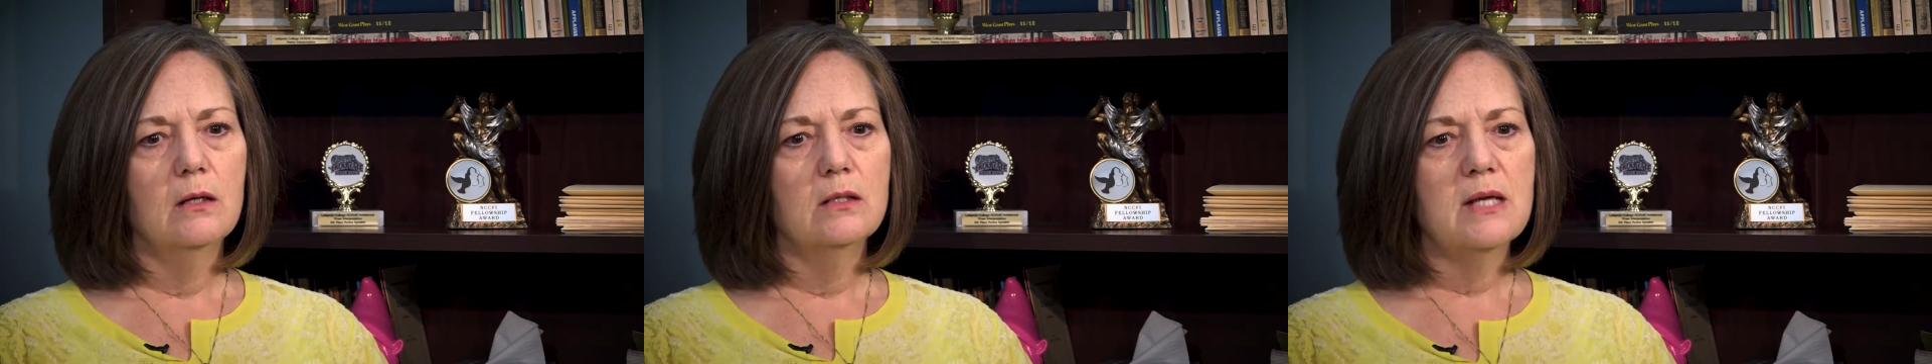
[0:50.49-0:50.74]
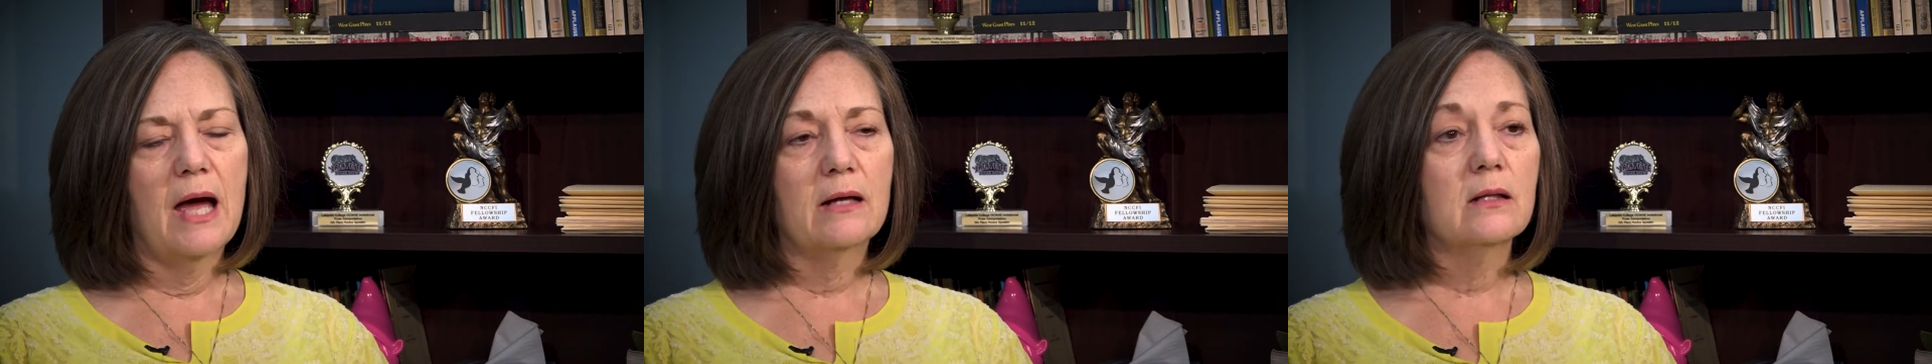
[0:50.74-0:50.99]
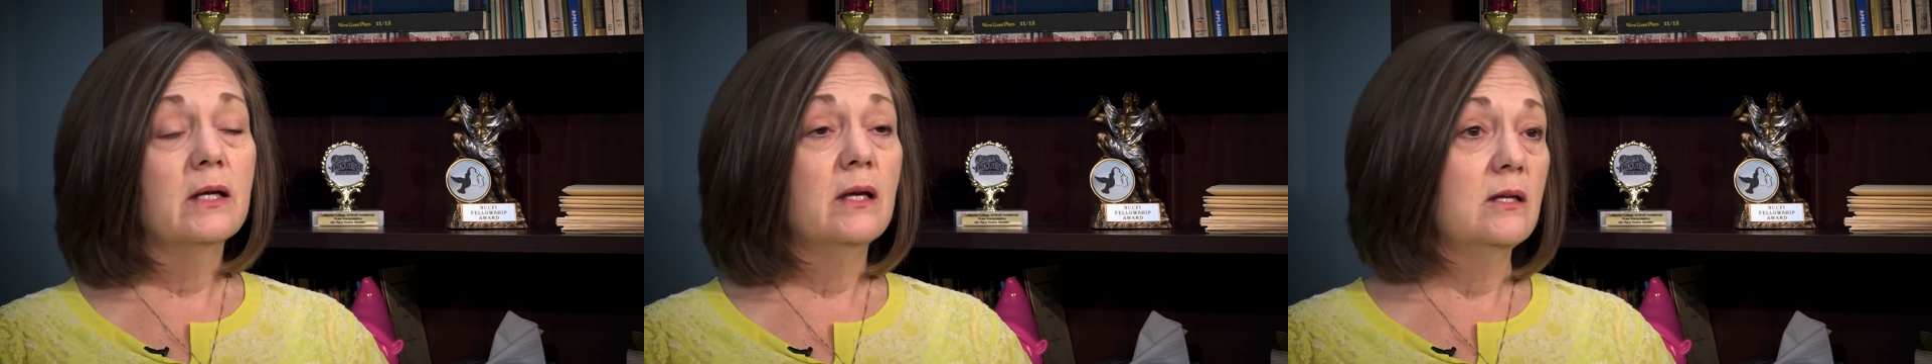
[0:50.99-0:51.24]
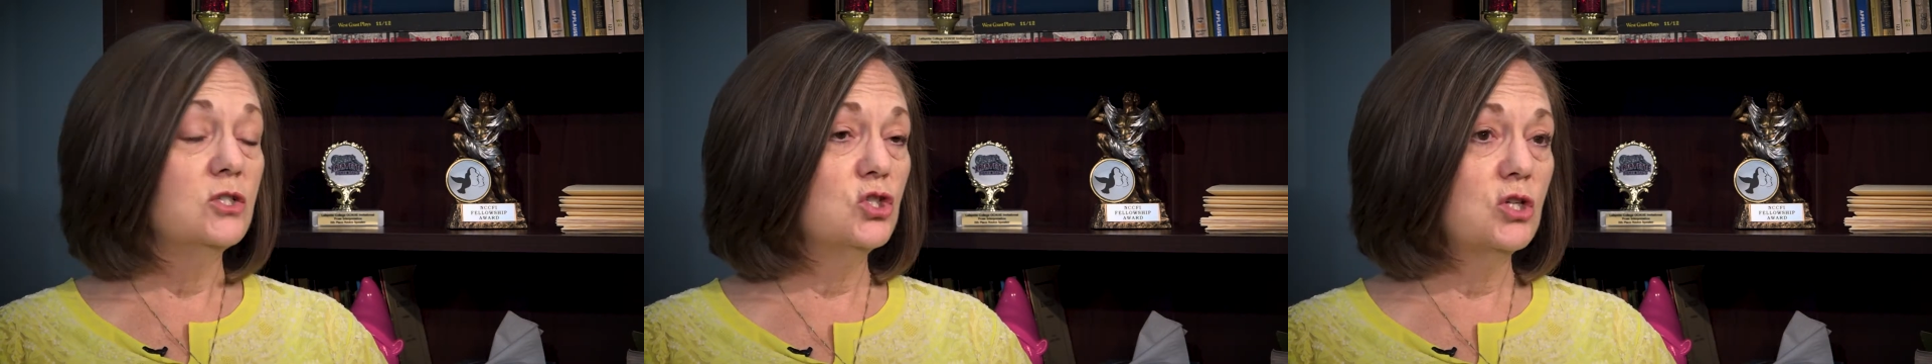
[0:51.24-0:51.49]
tackling
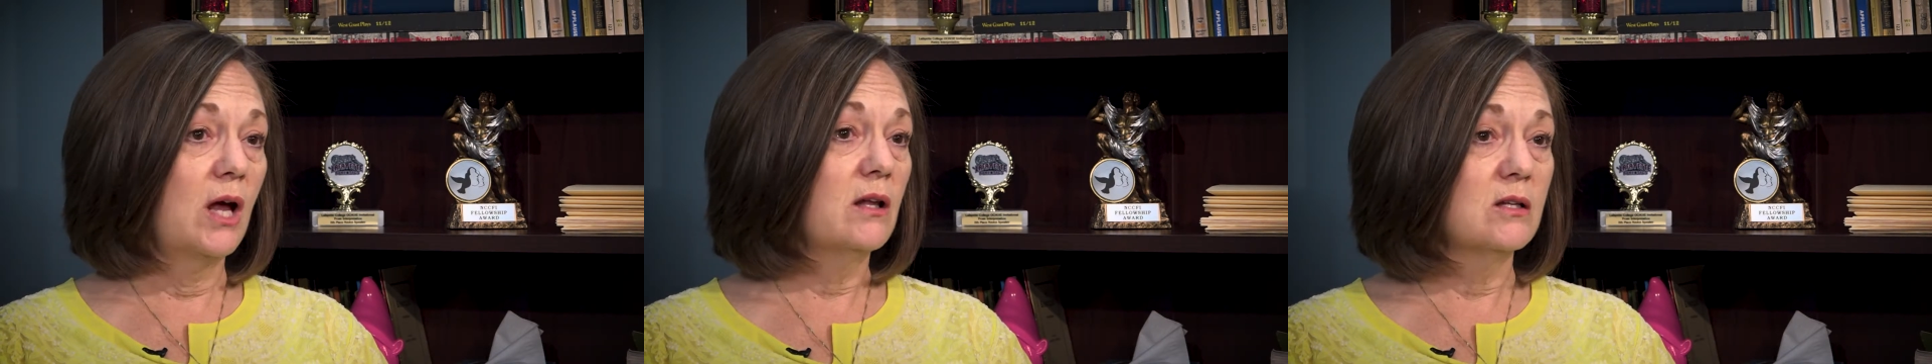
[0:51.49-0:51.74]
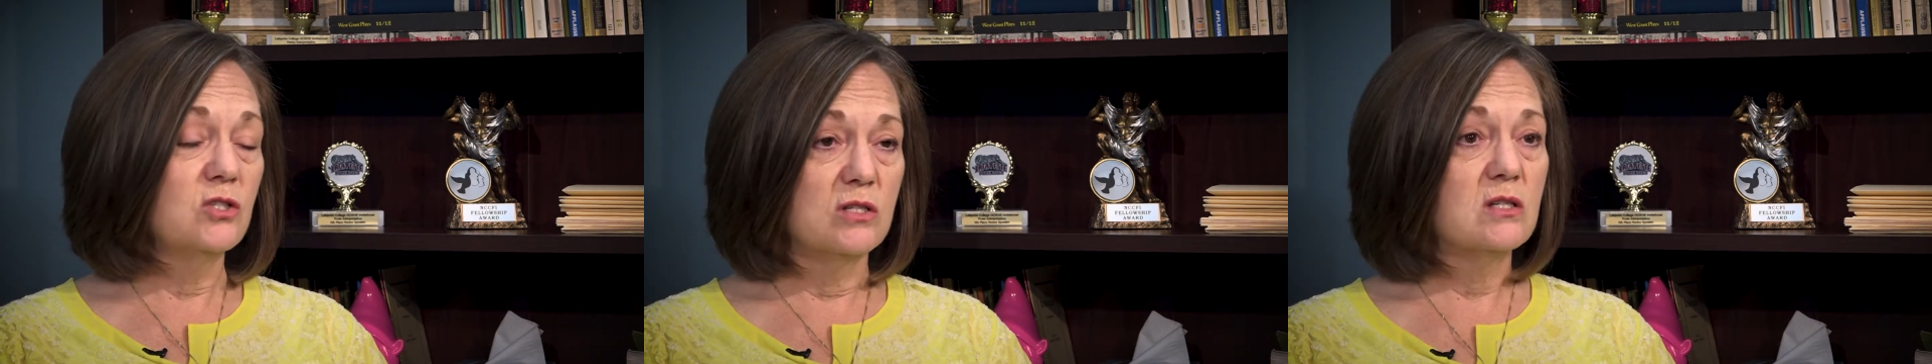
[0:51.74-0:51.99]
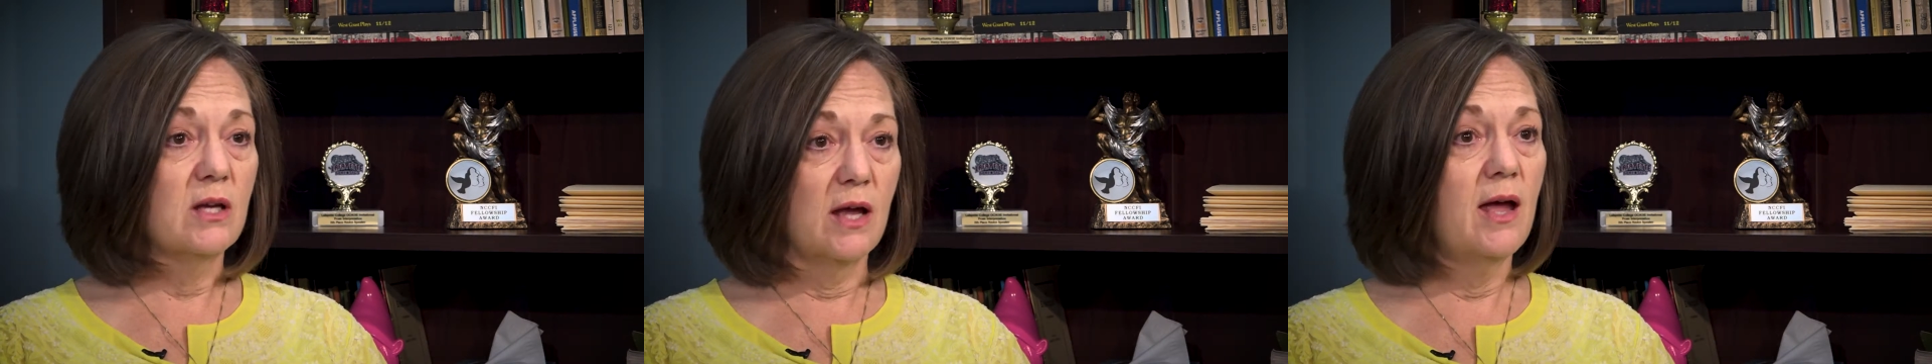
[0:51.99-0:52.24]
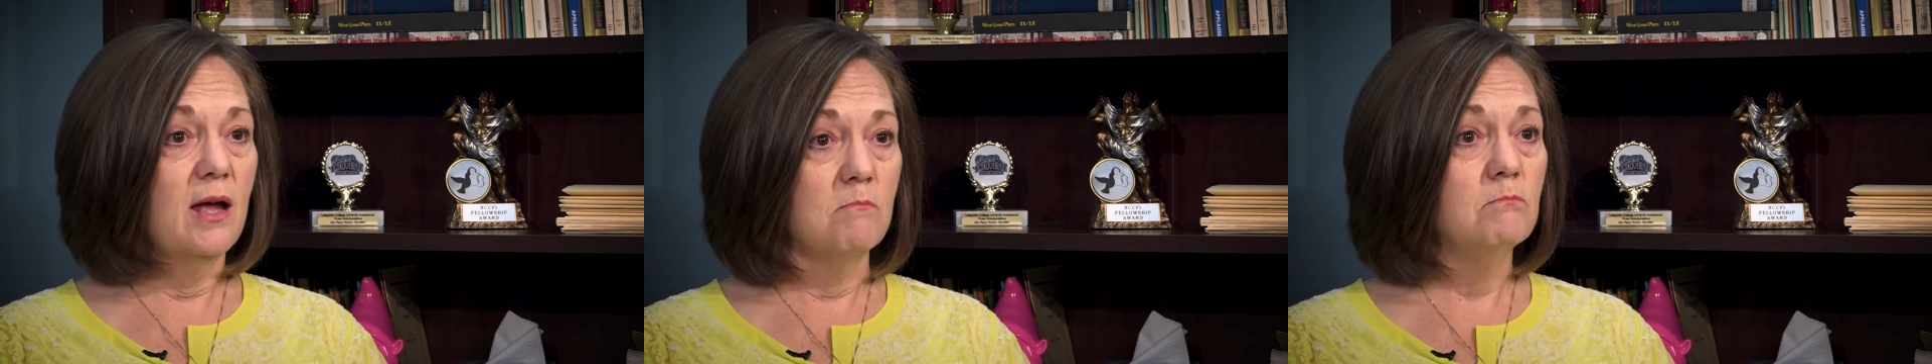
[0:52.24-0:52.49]
each challenge as it
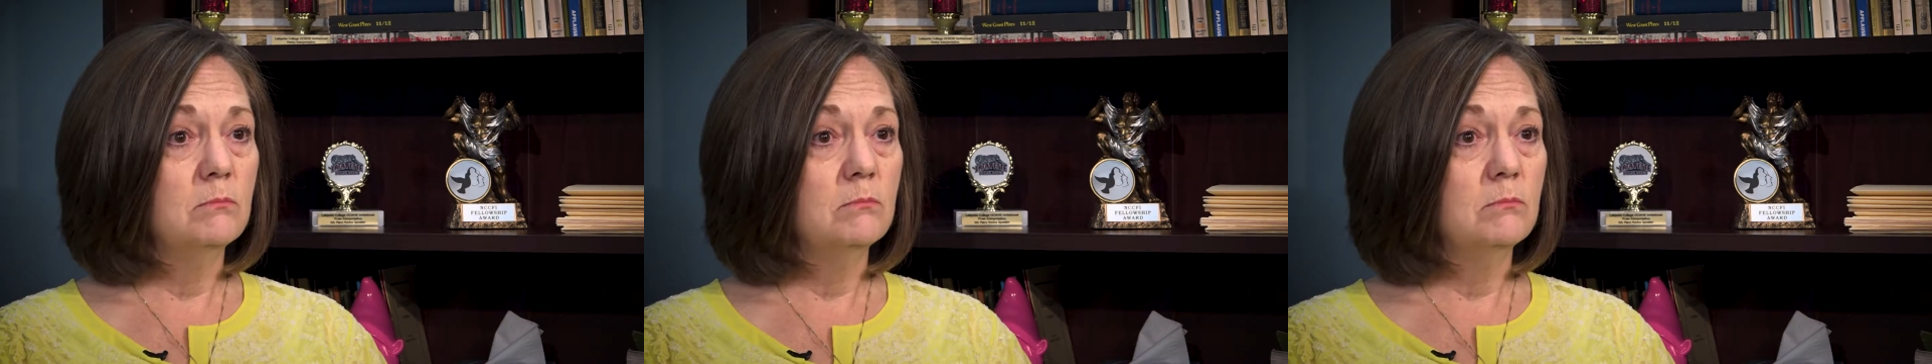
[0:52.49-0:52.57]
came.